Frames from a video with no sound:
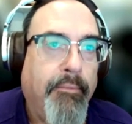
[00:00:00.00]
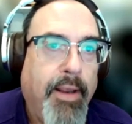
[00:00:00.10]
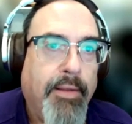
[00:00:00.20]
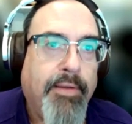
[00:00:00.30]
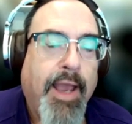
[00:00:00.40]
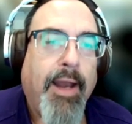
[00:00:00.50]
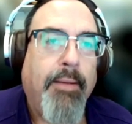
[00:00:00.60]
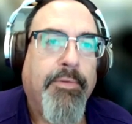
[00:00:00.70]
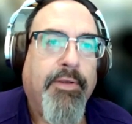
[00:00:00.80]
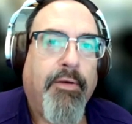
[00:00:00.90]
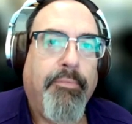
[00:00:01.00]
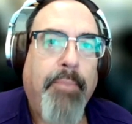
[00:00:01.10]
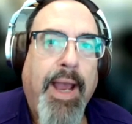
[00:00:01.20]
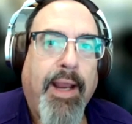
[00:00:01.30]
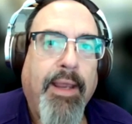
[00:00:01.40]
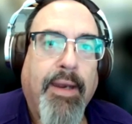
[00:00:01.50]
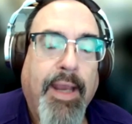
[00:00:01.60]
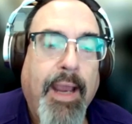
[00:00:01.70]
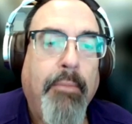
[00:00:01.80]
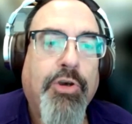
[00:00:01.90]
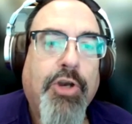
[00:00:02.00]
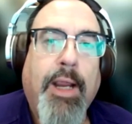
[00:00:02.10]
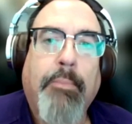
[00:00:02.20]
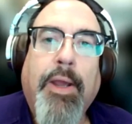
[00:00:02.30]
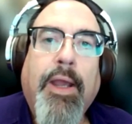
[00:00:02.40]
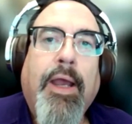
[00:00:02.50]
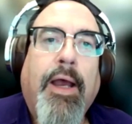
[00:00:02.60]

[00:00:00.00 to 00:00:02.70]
has gotten himself back into game shape,